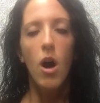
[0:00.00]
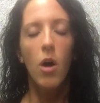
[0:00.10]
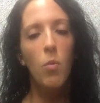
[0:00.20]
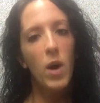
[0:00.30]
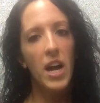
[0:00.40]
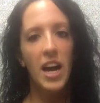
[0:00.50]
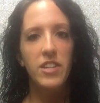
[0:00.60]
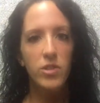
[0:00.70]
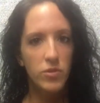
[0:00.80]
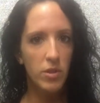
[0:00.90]
on what
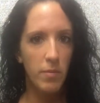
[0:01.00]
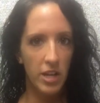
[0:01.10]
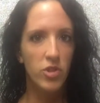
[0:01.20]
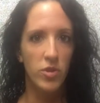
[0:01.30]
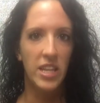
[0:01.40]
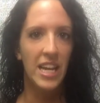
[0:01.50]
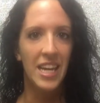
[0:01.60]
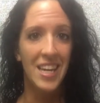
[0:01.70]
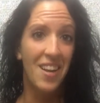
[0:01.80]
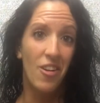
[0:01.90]
I do to make sure that I
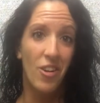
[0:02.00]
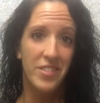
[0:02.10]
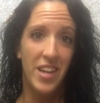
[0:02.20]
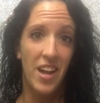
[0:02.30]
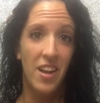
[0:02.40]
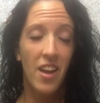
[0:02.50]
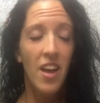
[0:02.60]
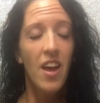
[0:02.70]
can get it all done.